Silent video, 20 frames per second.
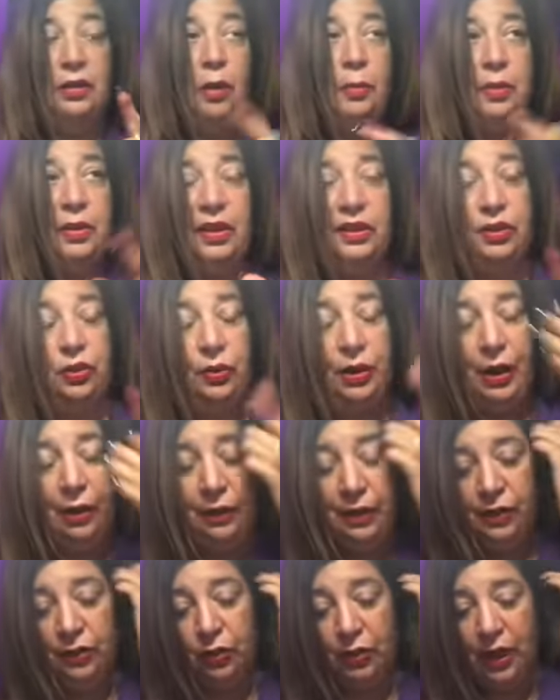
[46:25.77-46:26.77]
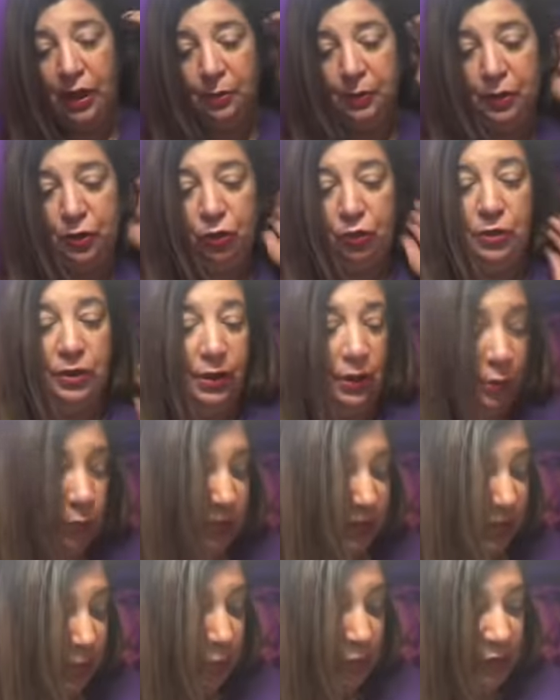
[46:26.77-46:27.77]
not because they're Aries, okay, but you're dealing
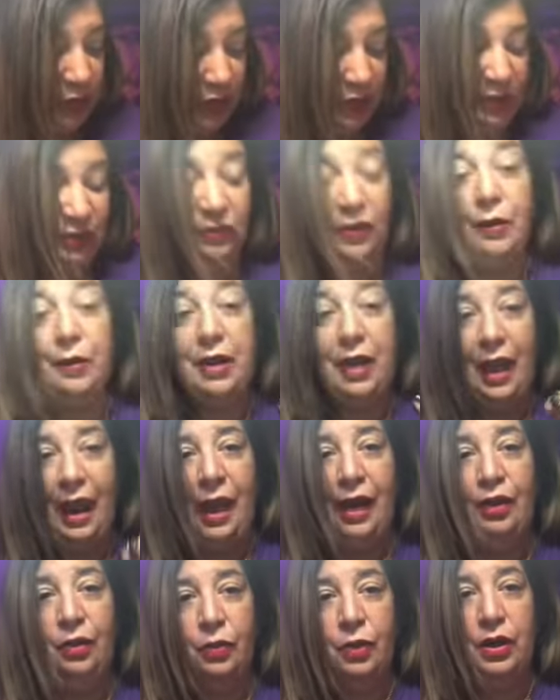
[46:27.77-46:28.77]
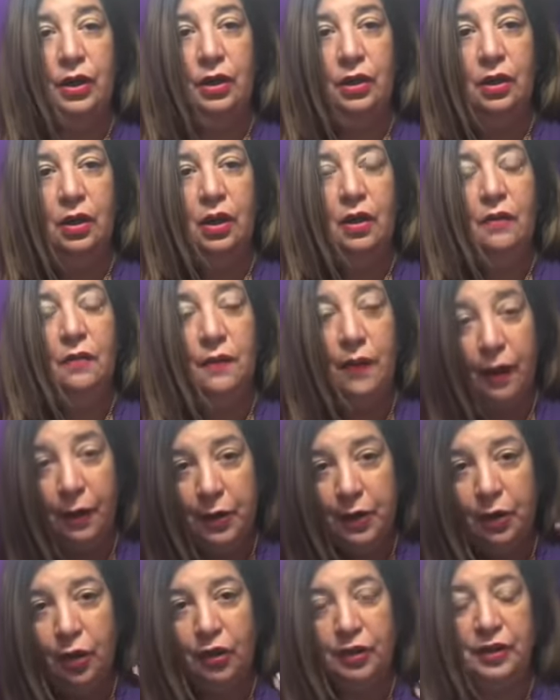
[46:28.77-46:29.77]
with someone that is very angry,
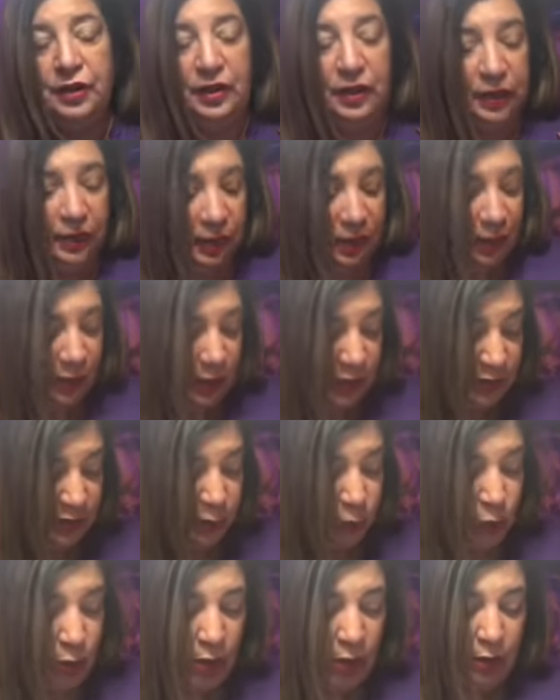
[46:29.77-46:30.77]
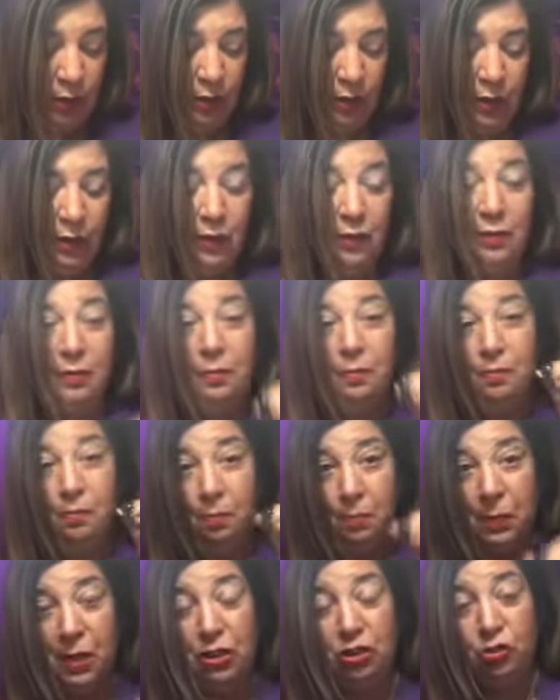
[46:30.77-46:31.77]
very narcissistic as well,
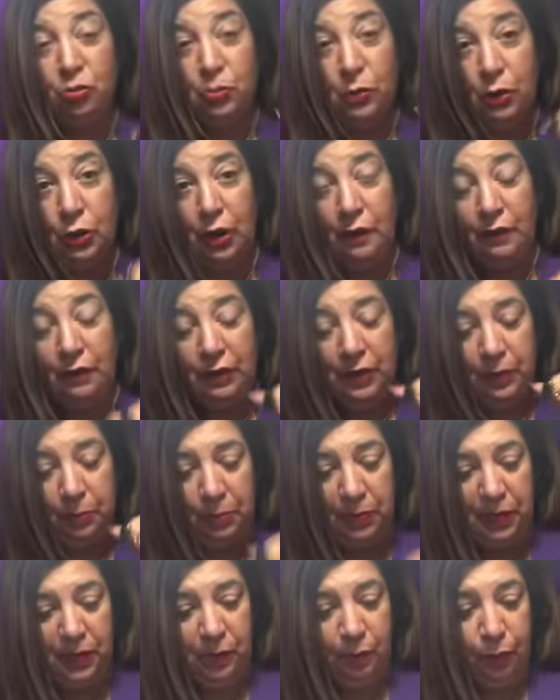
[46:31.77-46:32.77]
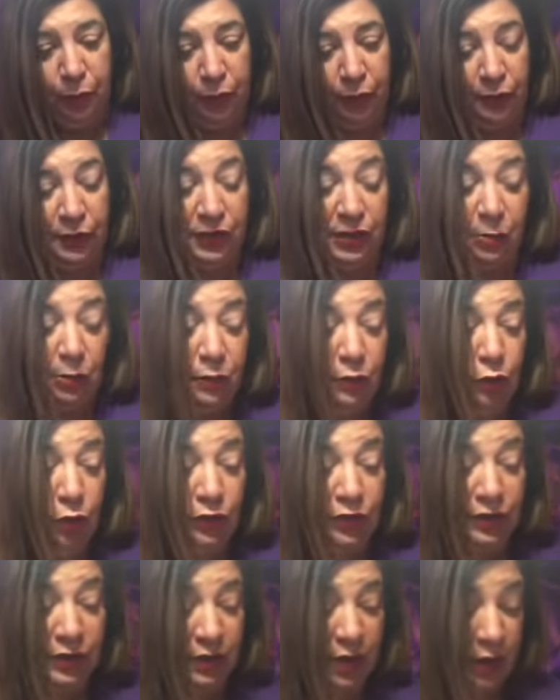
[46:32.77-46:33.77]
much more of a manipulator. Some of you
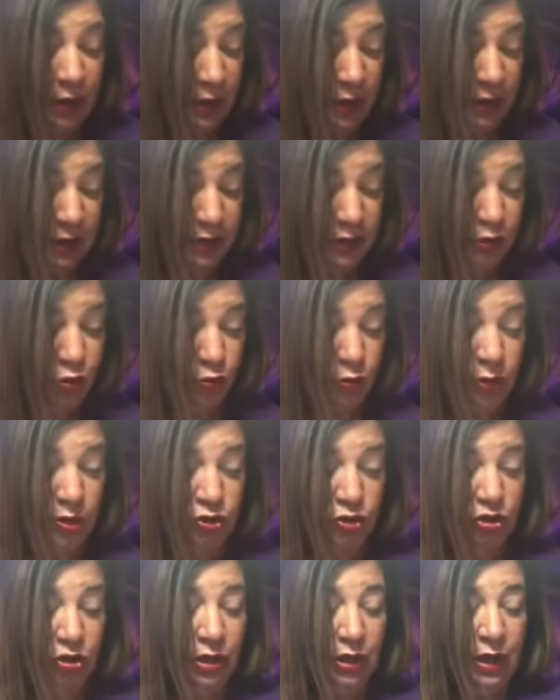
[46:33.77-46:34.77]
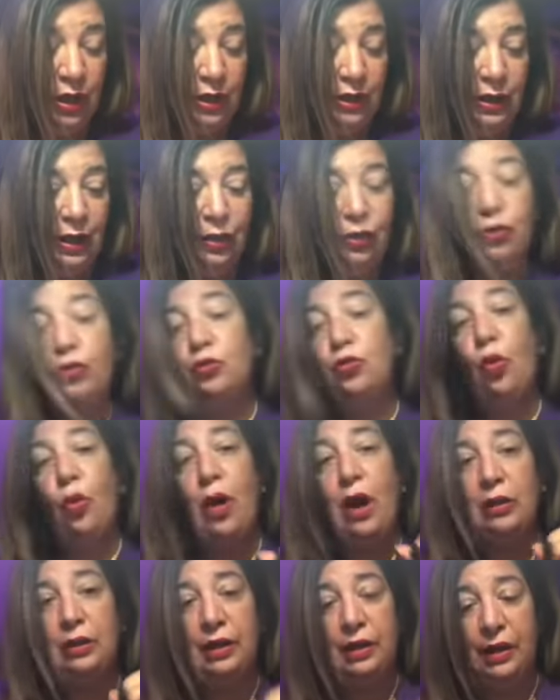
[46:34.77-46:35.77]
are stuck in a situation that you don't
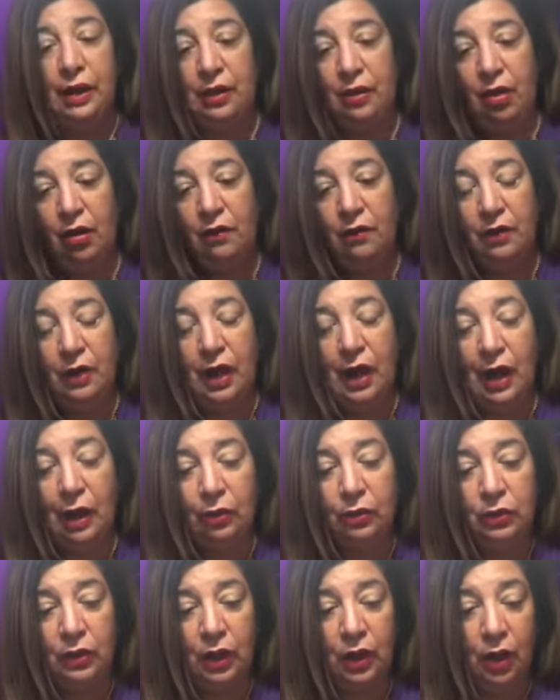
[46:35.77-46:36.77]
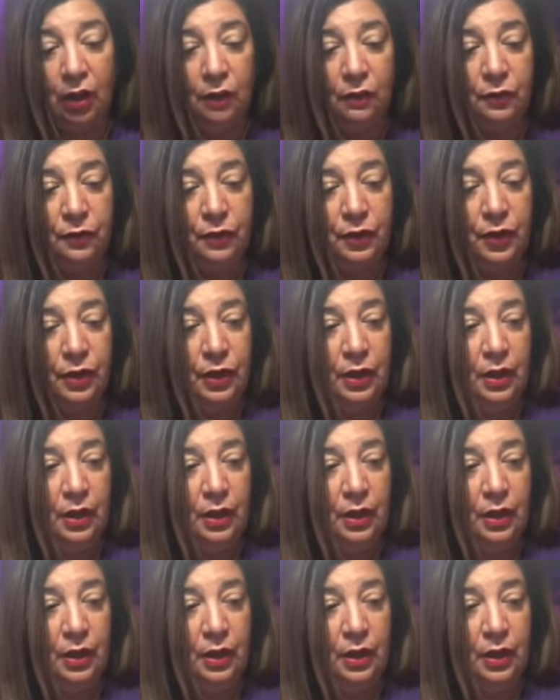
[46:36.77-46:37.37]
know how to get up, out of,